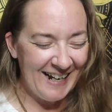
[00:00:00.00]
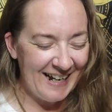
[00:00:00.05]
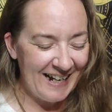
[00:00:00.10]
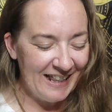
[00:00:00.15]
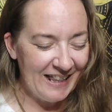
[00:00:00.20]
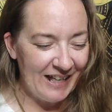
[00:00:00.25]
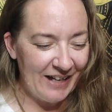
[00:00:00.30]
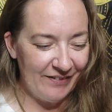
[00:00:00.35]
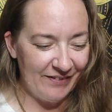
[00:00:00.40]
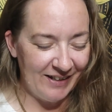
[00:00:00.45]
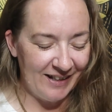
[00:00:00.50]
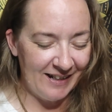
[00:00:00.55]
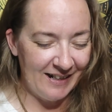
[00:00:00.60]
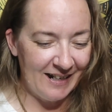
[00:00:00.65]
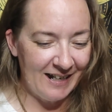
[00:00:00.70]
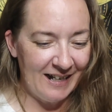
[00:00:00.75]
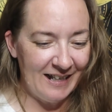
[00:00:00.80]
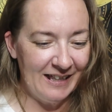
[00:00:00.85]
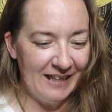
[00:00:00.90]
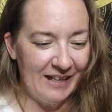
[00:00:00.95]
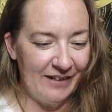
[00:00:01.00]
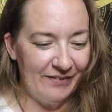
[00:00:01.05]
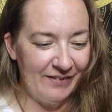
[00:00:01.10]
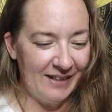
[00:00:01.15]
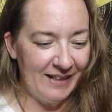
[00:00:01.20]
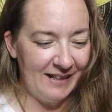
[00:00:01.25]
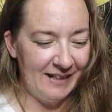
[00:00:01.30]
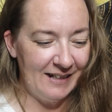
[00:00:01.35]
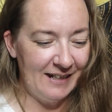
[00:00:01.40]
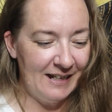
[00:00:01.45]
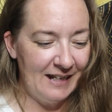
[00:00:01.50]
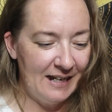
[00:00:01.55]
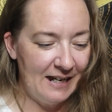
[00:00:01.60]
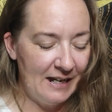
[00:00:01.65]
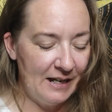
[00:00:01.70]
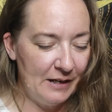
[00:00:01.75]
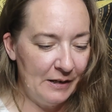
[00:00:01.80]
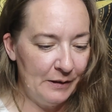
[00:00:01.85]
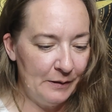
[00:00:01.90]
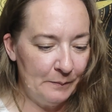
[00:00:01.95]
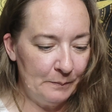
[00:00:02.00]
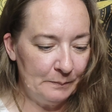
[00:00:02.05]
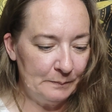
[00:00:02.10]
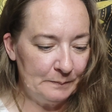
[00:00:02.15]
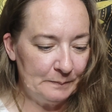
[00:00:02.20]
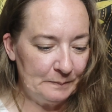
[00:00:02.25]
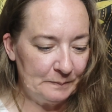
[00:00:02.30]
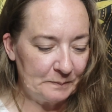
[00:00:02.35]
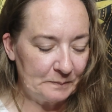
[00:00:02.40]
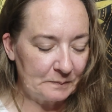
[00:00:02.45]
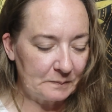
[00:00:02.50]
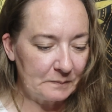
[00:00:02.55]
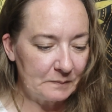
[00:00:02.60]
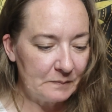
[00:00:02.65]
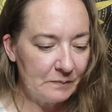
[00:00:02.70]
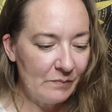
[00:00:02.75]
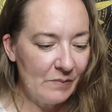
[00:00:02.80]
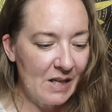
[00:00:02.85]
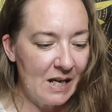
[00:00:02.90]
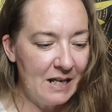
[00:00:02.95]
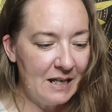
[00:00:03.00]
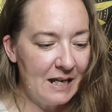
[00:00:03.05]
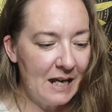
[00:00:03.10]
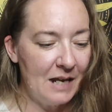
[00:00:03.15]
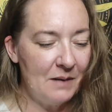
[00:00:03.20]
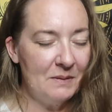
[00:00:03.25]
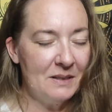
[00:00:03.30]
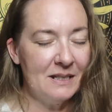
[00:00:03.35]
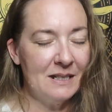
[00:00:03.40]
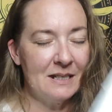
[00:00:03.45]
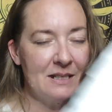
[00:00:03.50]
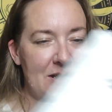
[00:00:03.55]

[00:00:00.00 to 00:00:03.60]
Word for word: and I love it. I love it. Um, it came in